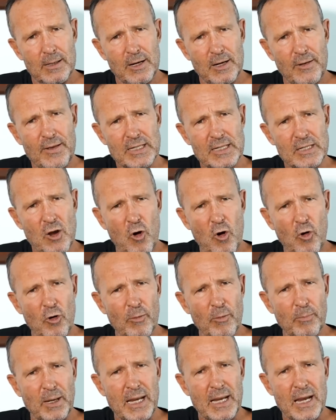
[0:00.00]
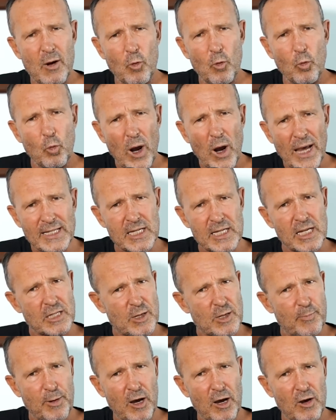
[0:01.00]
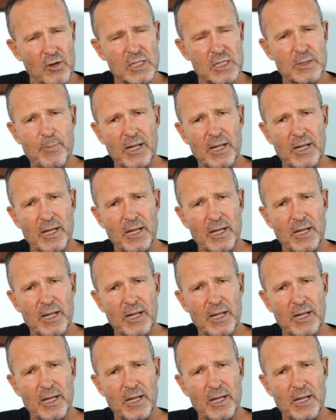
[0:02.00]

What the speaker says: Now, this horribly racist post